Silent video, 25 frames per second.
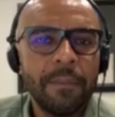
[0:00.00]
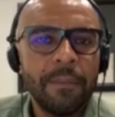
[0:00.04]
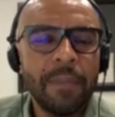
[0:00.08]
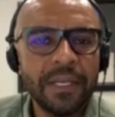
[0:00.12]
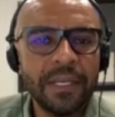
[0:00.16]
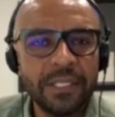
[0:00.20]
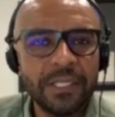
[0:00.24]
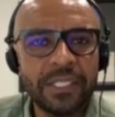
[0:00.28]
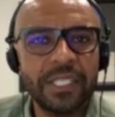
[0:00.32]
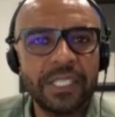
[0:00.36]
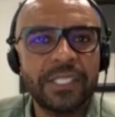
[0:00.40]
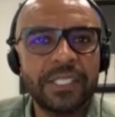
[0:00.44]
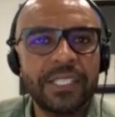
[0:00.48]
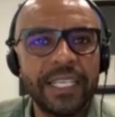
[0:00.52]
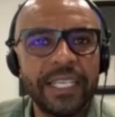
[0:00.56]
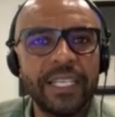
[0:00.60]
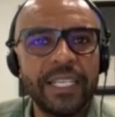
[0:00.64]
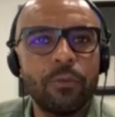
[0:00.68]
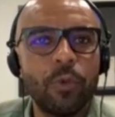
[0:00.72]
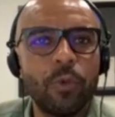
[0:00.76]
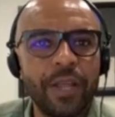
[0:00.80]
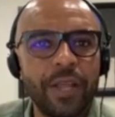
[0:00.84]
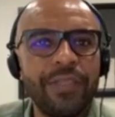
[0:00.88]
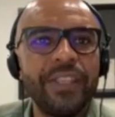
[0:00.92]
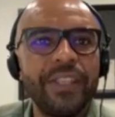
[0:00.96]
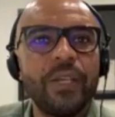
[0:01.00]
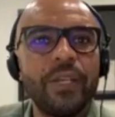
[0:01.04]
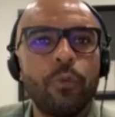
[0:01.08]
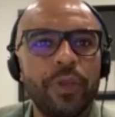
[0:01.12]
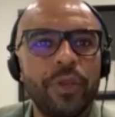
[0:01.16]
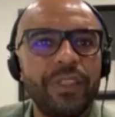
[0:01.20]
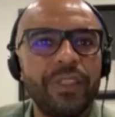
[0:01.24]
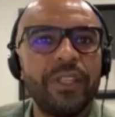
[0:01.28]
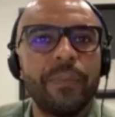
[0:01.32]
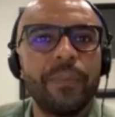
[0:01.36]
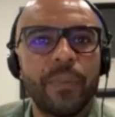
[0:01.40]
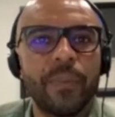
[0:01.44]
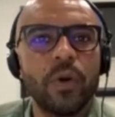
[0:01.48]
Manchester City, when they
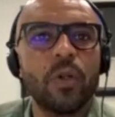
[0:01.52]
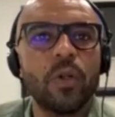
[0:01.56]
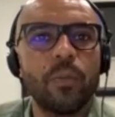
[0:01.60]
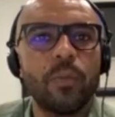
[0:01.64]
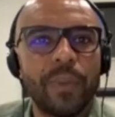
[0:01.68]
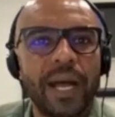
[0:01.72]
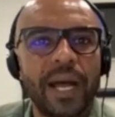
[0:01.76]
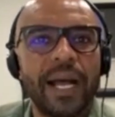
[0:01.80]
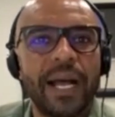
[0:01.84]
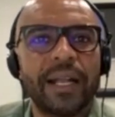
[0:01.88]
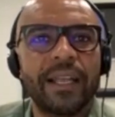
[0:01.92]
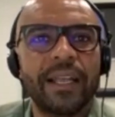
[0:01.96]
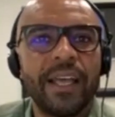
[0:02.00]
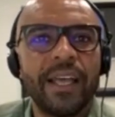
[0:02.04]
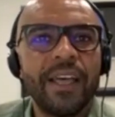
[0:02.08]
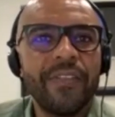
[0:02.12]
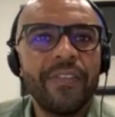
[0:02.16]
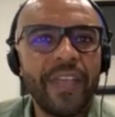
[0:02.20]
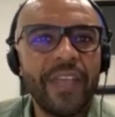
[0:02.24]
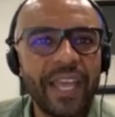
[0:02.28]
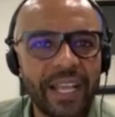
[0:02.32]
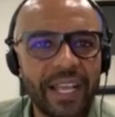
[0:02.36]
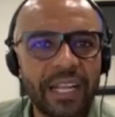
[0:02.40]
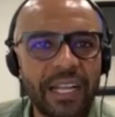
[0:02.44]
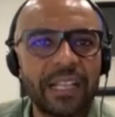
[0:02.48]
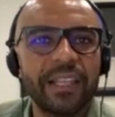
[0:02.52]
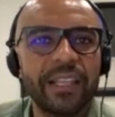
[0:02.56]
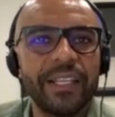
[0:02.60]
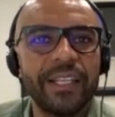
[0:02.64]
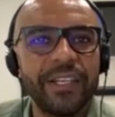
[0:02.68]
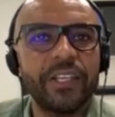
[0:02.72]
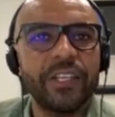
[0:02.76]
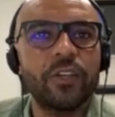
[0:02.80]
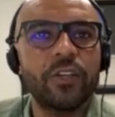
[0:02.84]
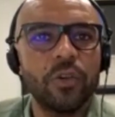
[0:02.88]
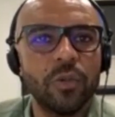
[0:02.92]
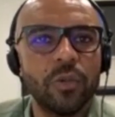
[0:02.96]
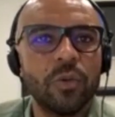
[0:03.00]
win the ball back, they're
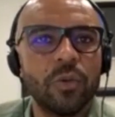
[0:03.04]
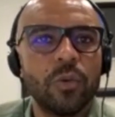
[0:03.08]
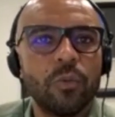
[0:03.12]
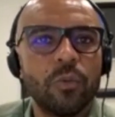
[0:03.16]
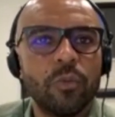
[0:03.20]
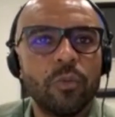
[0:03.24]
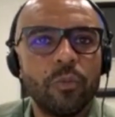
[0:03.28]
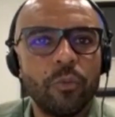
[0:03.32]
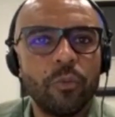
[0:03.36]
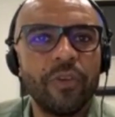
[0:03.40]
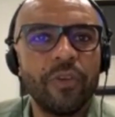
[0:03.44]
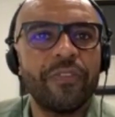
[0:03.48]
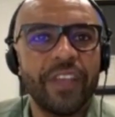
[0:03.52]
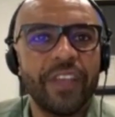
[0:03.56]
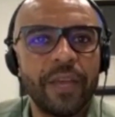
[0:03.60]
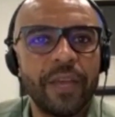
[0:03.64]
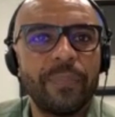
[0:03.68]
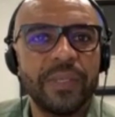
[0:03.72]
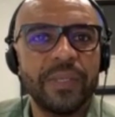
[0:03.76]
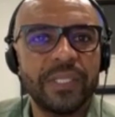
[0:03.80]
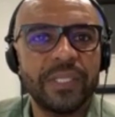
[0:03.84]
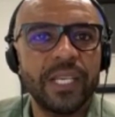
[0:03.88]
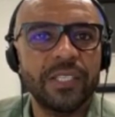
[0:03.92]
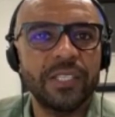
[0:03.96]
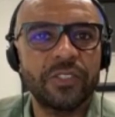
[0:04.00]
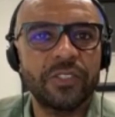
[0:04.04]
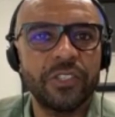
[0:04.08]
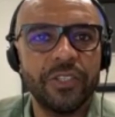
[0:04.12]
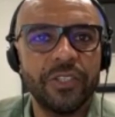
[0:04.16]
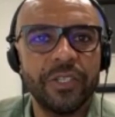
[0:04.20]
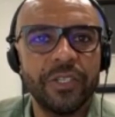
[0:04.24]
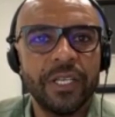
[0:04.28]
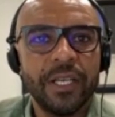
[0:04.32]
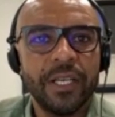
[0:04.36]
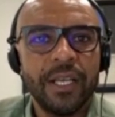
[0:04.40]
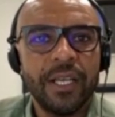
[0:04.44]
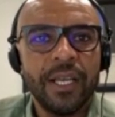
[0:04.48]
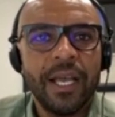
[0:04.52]
clinical with their
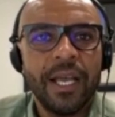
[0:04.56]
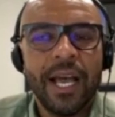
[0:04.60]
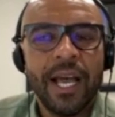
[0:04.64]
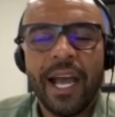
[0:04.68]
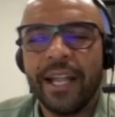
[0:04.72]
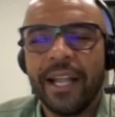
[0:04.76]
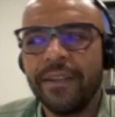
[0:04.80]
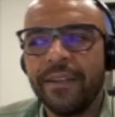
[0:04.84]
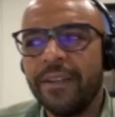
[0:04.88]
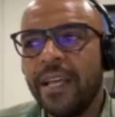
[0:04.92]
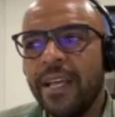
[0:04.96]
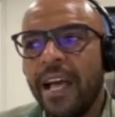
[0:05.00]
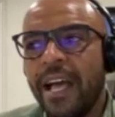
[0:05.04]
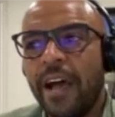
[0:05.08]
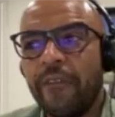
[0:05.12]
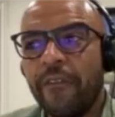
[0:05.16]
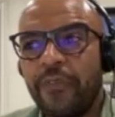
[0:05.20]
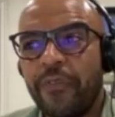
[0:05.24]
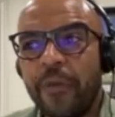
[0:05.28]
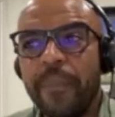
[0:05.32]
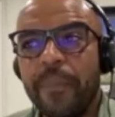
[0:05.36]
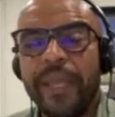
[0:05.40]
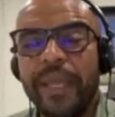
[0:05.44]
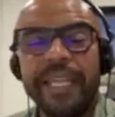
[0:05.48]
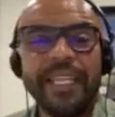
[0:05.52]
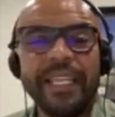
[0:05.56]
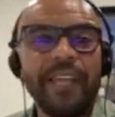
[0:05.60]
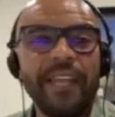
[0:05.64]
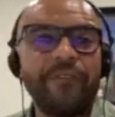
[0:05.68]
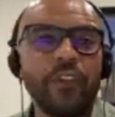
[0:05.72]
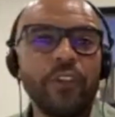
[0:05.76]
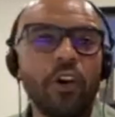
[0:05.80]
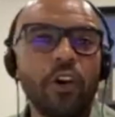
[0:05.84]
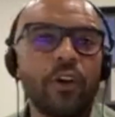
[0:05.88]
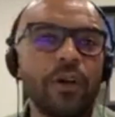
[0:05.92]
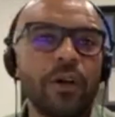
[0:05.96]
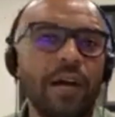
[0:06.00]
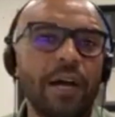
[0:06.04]
possession. Yeah, yeah. And and for me,
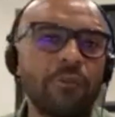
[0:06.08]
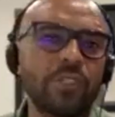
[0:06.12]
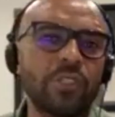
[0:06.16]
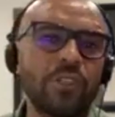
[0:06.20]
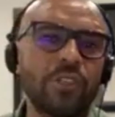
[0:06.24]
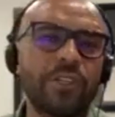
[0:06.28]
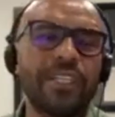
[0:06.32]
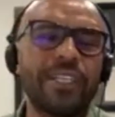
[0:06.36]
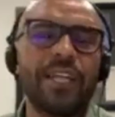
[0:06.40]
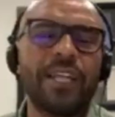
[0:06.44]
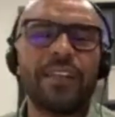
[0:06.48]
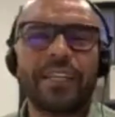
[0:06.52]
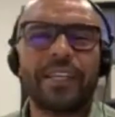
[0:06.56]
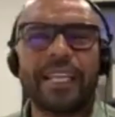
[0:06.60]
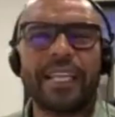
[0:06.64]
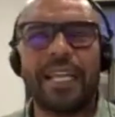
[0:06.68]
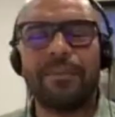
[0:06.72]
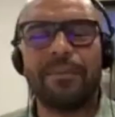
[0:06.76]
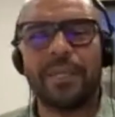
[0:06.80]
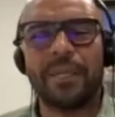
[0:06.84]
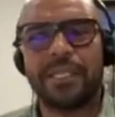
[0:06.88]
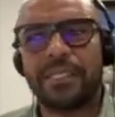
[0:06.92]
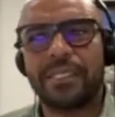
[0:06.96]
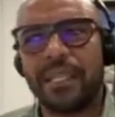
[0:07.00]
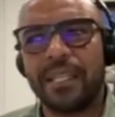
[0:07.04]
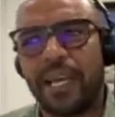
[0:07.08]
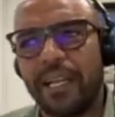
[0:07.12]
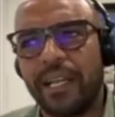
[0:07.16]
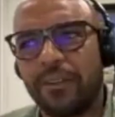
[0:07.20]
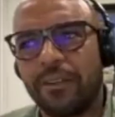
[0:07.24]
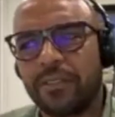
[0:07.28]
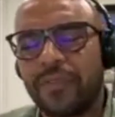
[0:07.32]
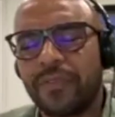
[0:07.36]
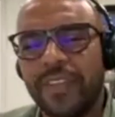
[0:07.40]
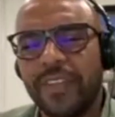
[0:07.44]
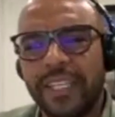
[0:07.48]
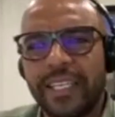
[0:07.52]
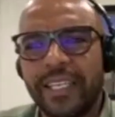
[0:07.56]
if you're, I was looking at that game last night
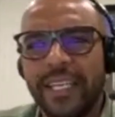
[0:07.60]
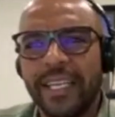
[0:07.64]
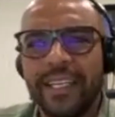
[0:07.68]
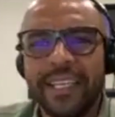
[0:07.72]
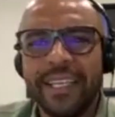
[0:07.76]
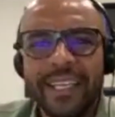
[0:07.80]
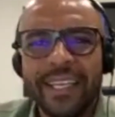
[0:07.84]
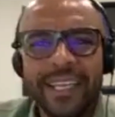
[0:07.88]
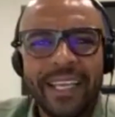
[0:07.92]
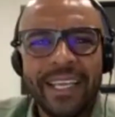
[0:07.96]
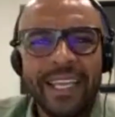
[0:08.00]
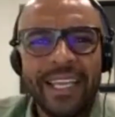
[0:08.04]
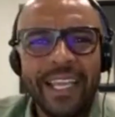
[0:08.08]
and I was thinking, mm.